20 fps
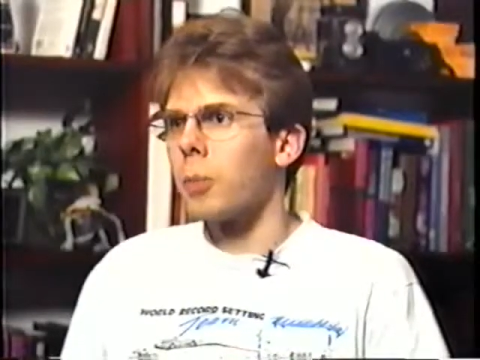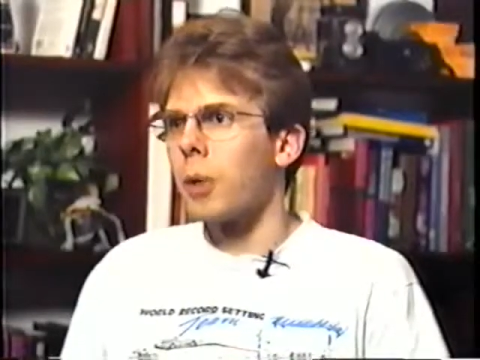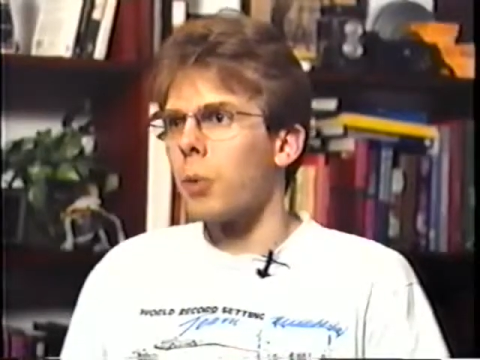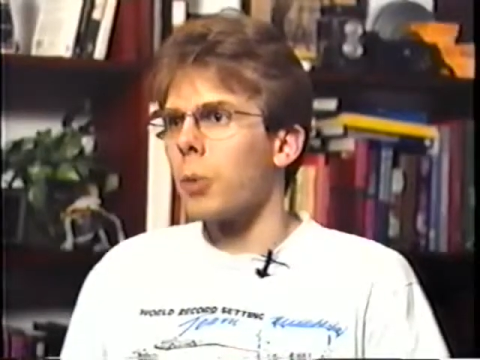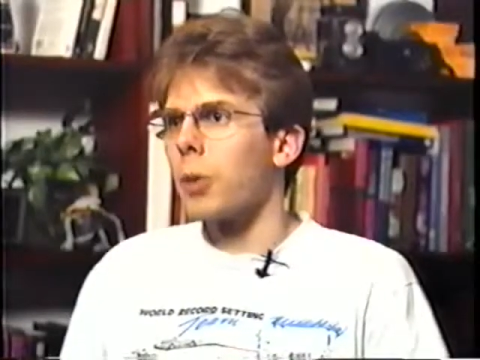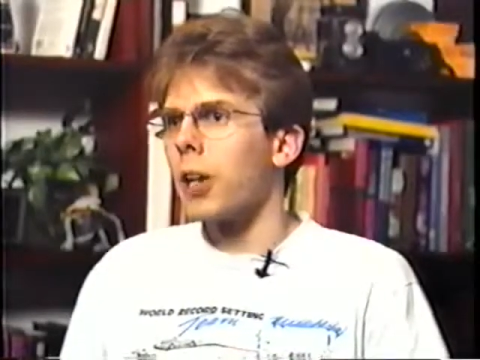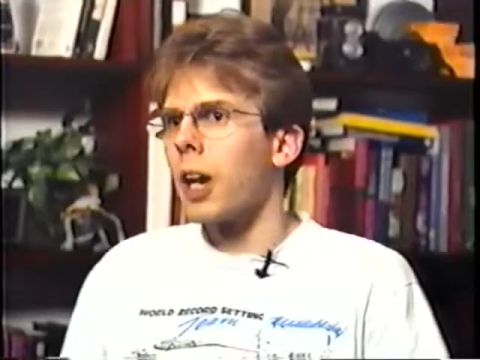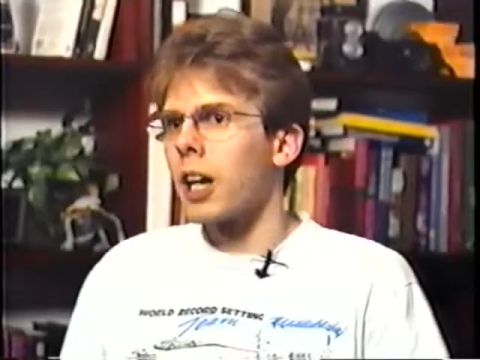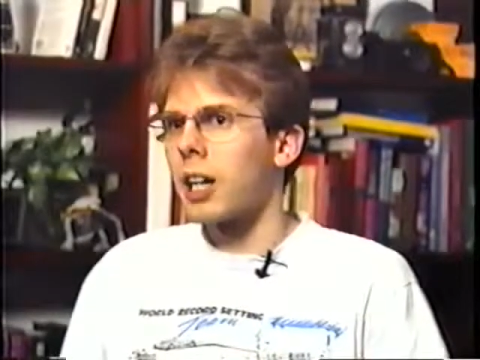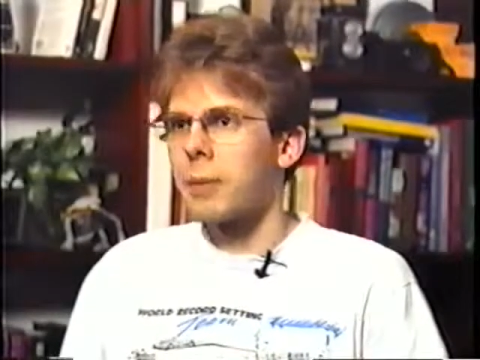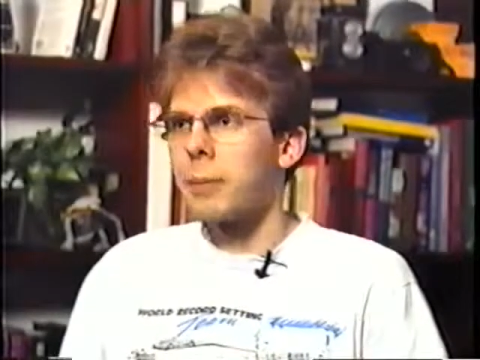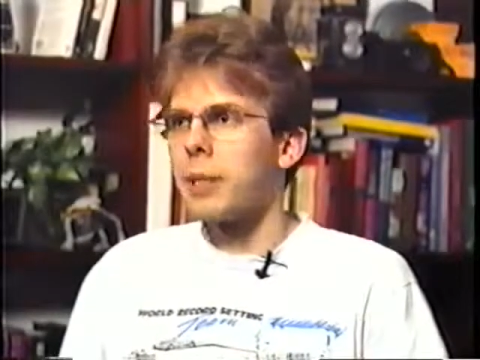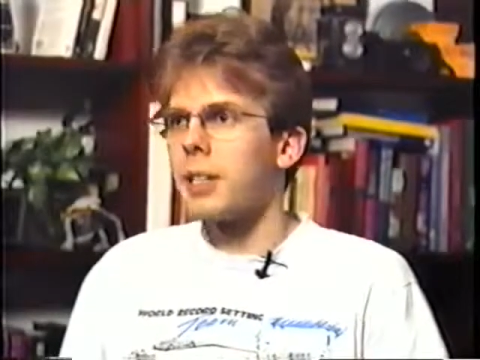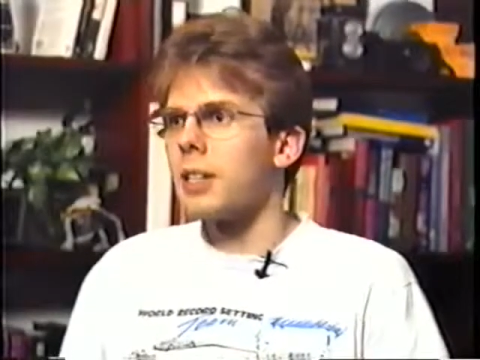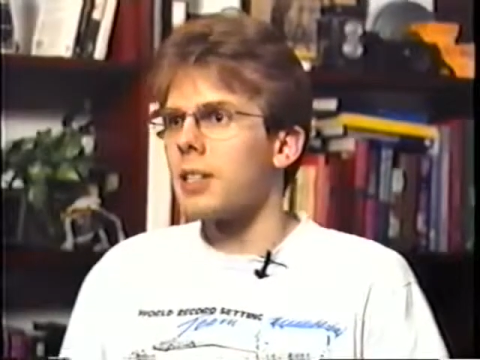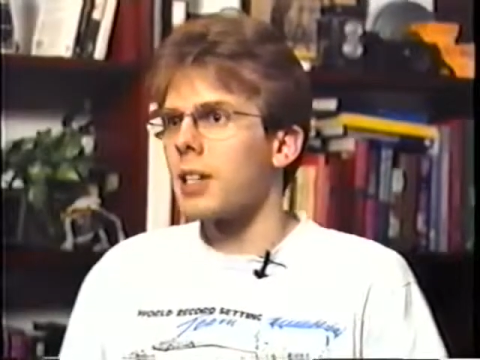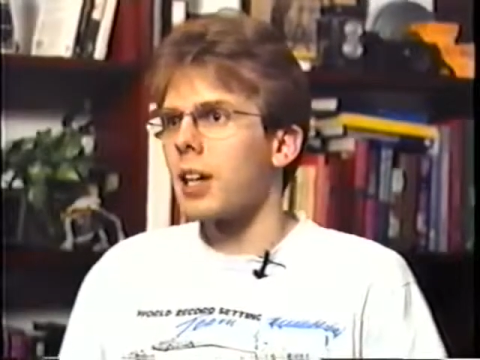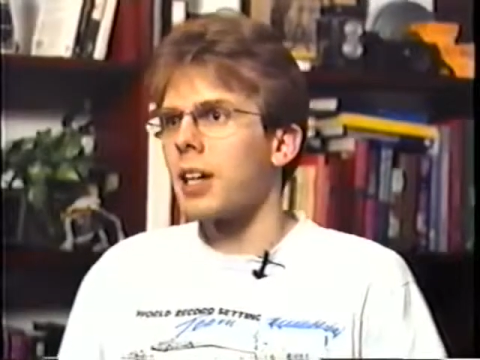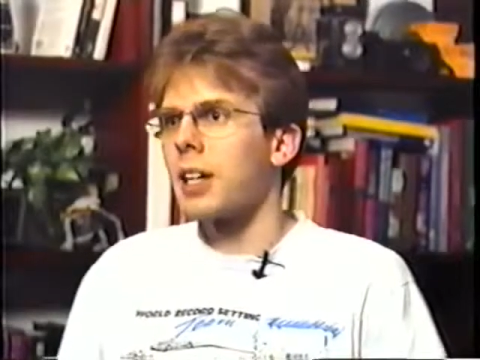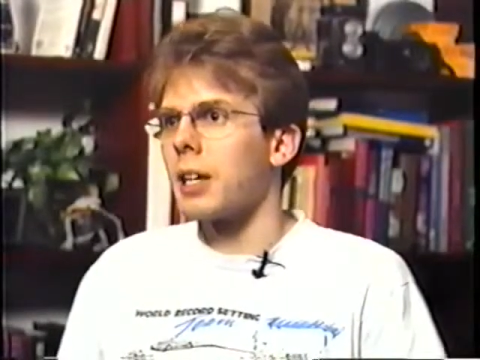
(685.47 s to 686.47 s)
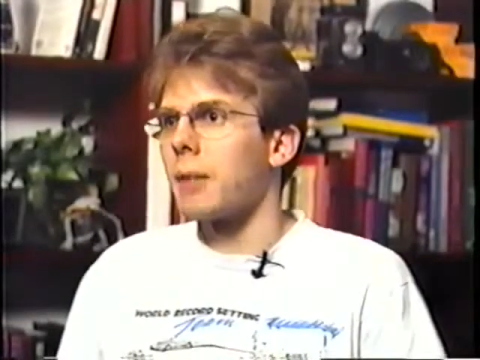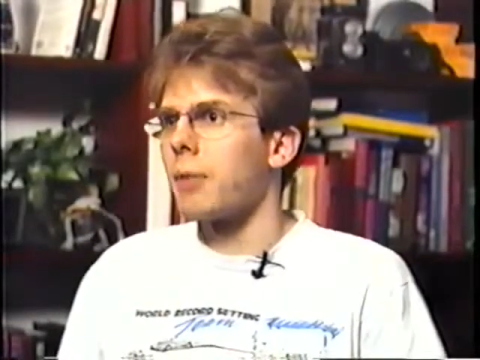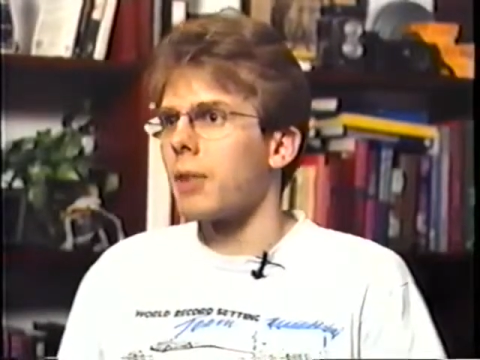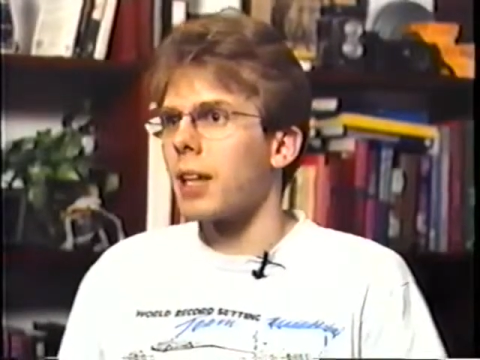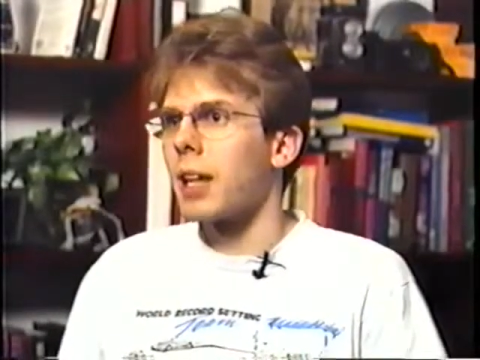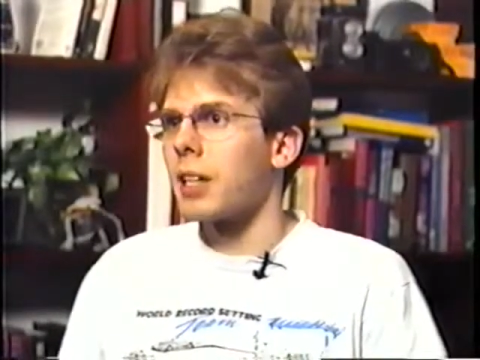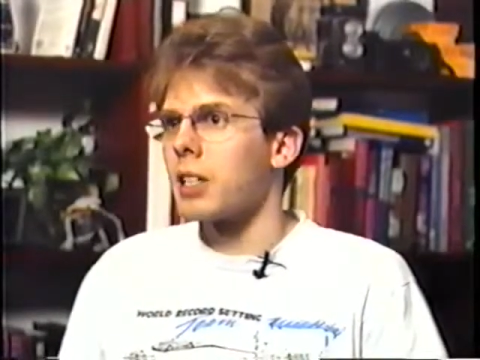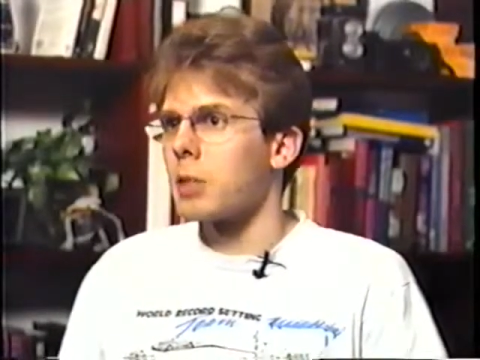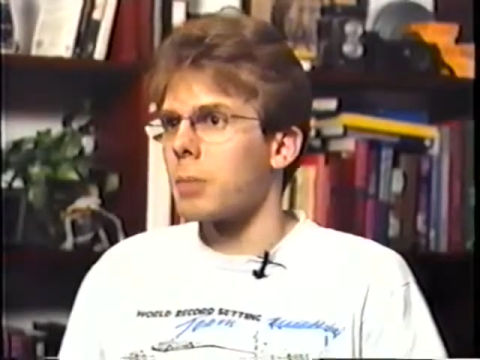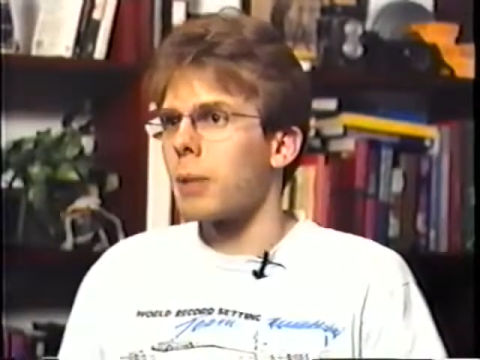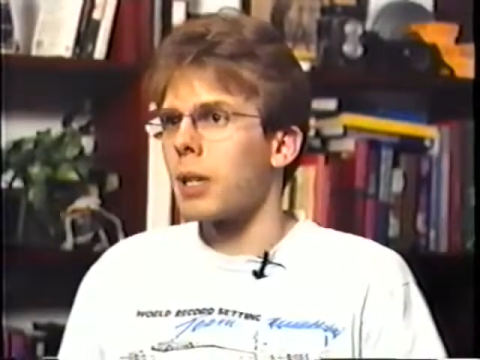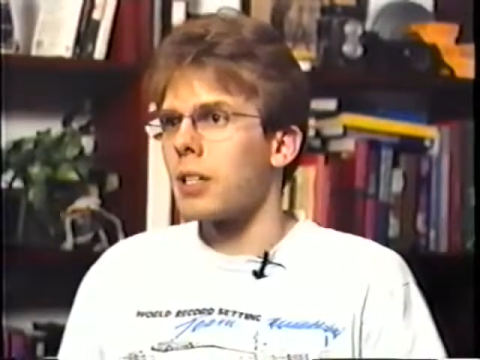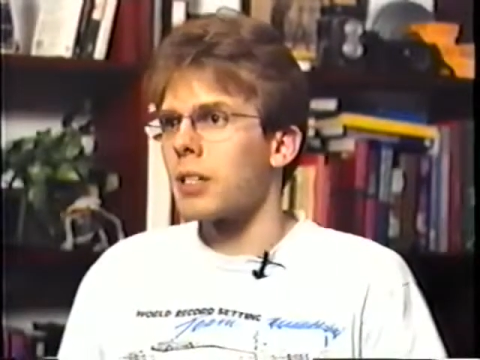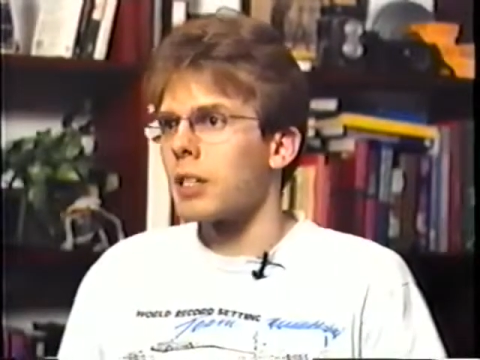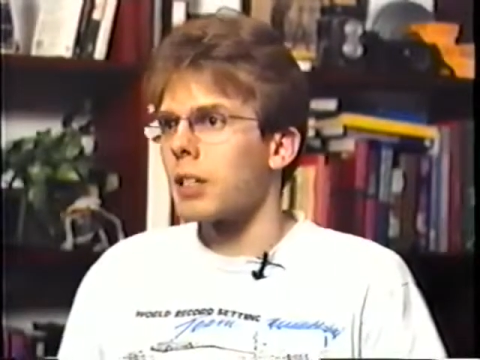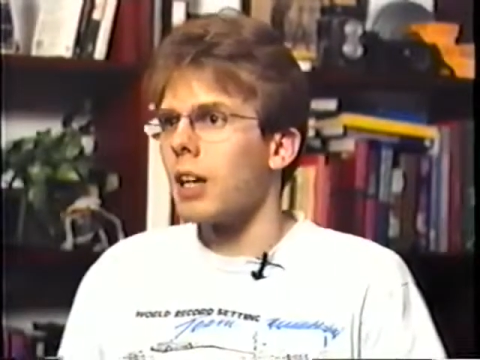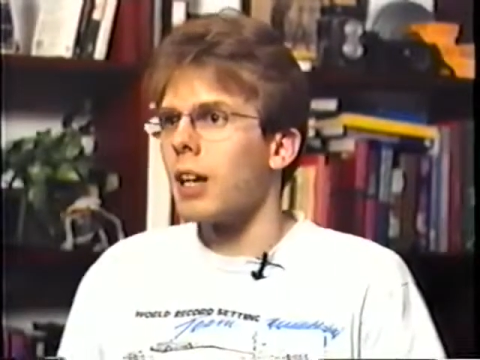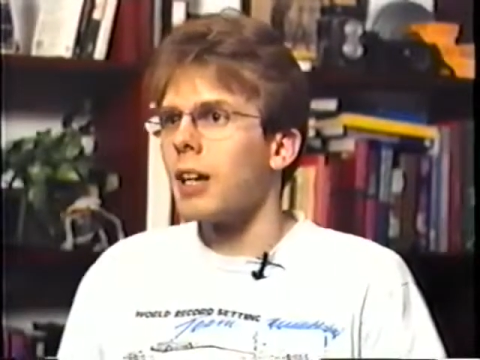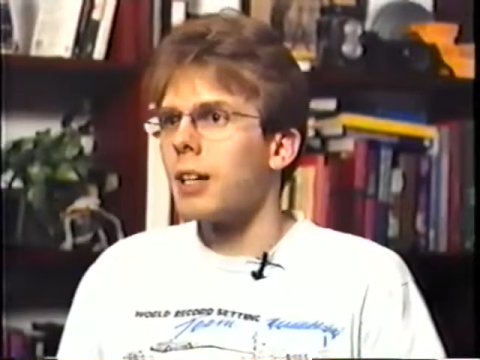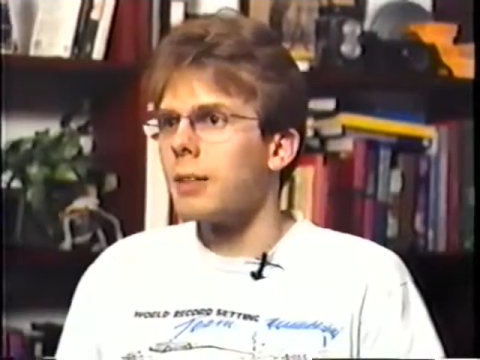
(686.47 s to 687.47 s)
but we're not going to be designing for that as a
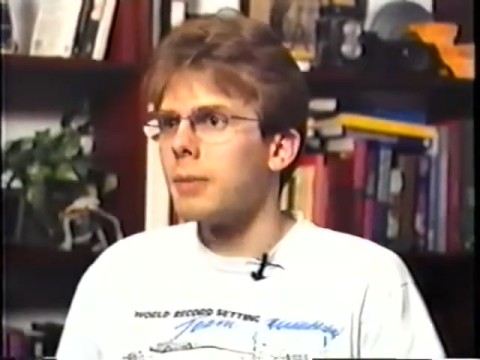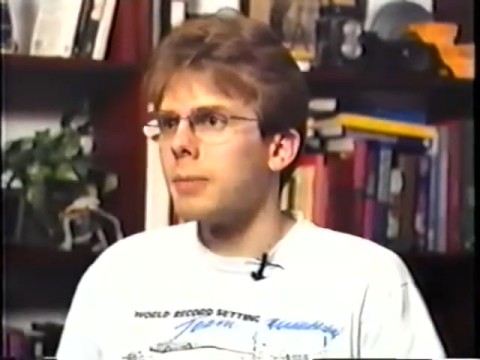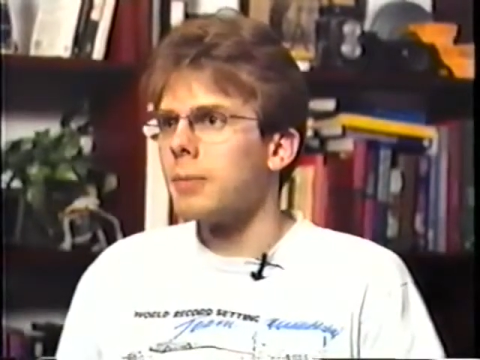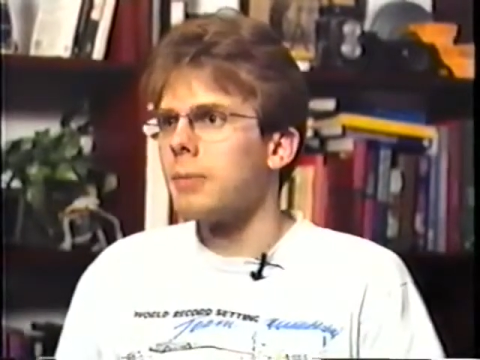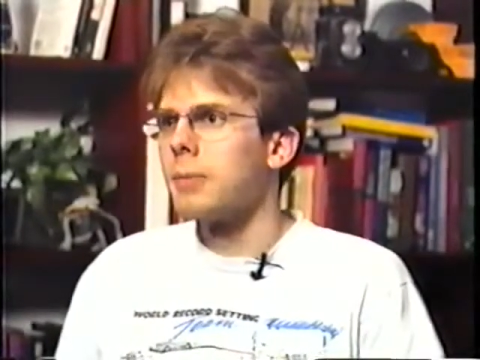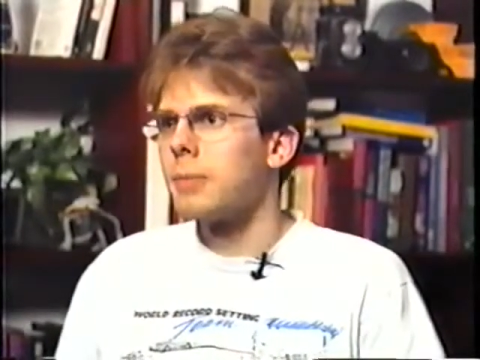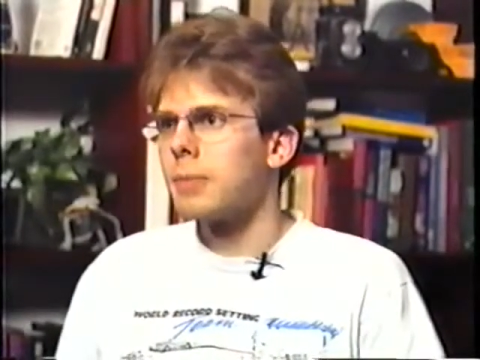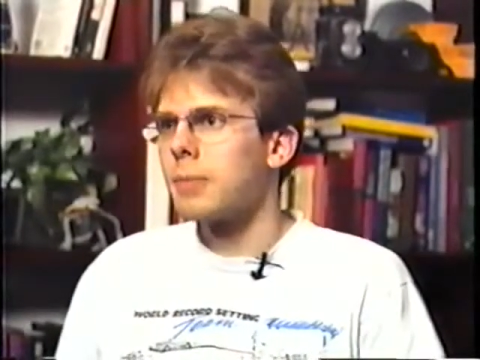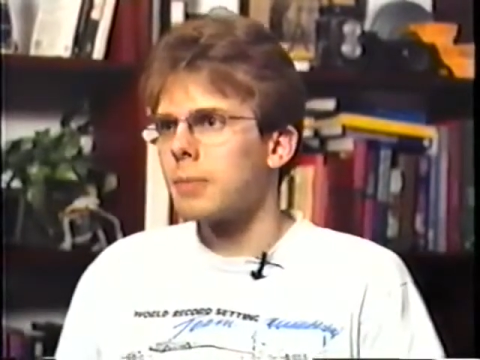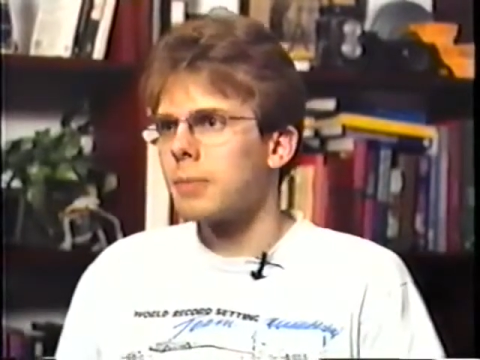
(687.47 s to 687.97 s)
baseline.